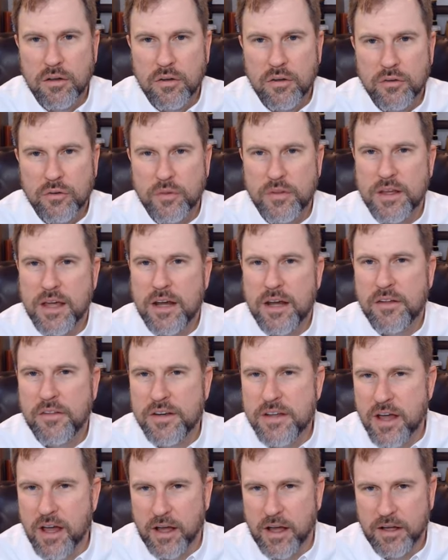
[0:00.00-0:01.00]
So at the end of the
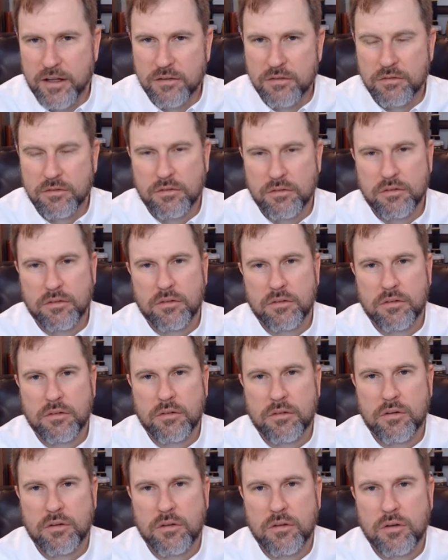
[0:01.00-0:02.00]
day,
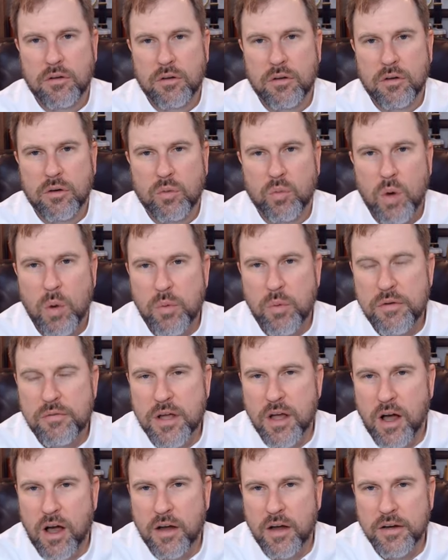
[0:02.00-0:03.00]
what we've
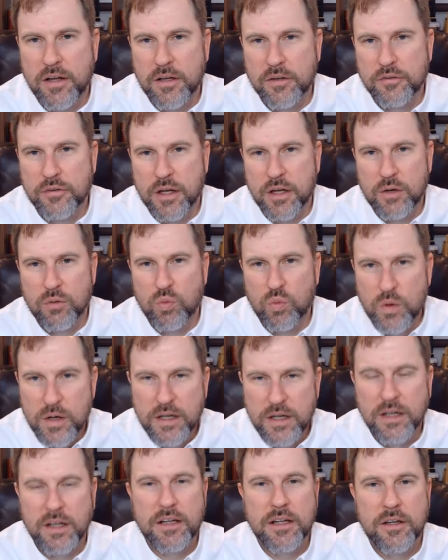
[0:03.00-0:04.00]
got is a
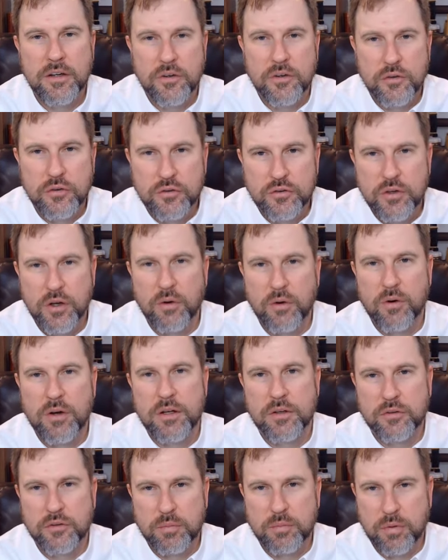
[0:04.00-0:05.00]
really
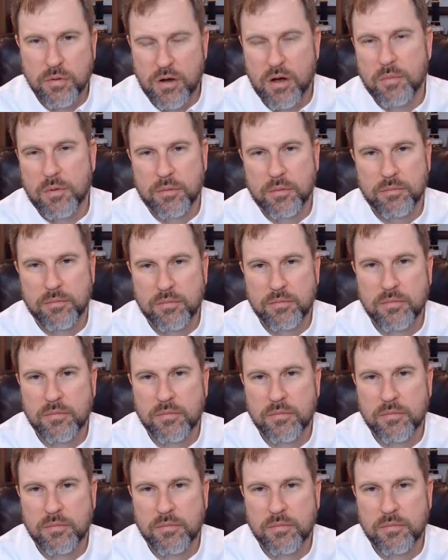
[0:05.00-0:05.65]
serious problem.